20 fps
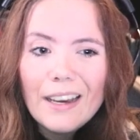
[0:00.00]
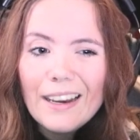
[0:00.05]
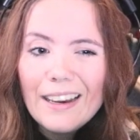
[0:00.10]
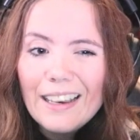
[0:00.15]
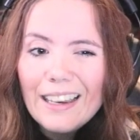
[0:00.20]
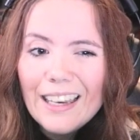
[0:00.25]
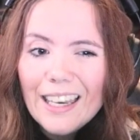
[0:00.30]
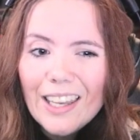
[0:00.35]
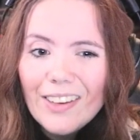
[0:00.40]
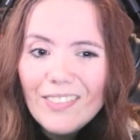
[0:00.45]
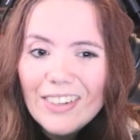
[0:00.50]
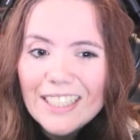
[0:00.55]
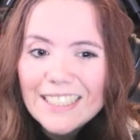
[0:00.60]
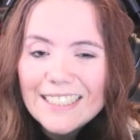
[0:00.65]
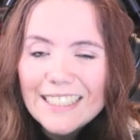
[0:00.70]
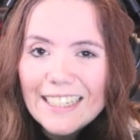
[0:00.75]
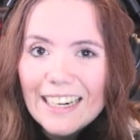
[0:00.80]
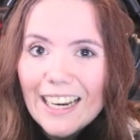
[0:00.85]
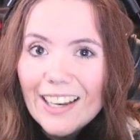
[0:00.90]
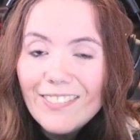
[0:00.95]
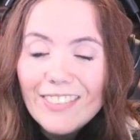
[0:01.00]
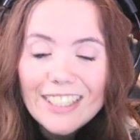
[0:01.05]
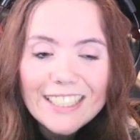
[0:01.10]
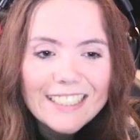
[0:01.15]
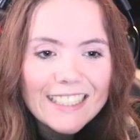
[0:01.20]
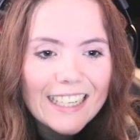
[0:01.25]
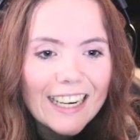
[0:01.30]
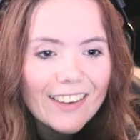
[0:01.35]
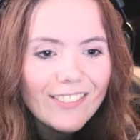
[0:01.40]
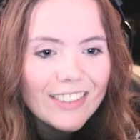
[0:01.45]
Let me see.
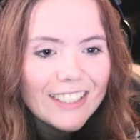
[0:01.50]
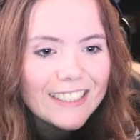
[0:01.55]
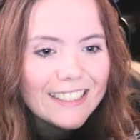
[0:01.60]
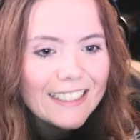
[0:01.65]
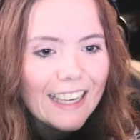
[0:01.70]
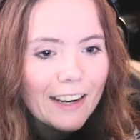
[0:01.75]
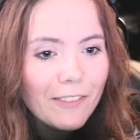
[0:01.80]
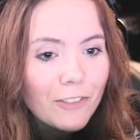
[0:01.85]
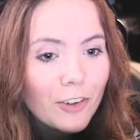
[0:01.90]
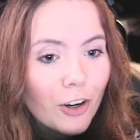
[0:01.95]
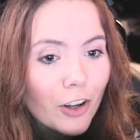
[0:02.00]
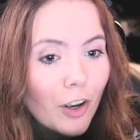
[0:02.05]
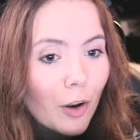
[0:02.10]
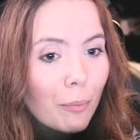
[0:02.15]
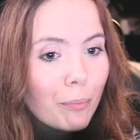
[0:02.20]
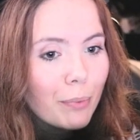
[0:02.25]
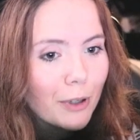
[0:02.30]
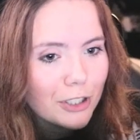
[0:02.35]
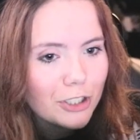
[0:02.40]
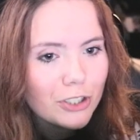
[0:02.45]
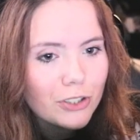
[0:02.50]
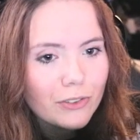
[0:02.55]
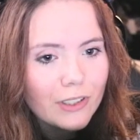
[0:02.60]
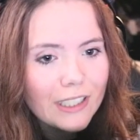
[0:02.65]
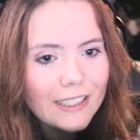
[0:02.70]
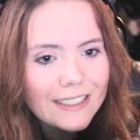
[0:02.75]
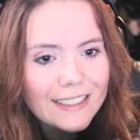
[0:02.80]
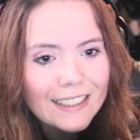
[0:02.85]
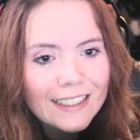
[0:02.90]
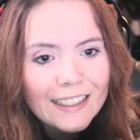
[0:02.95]
I'm gonna butcher
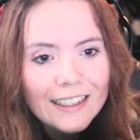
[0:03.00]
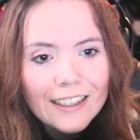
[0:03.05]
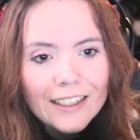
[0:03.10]
it.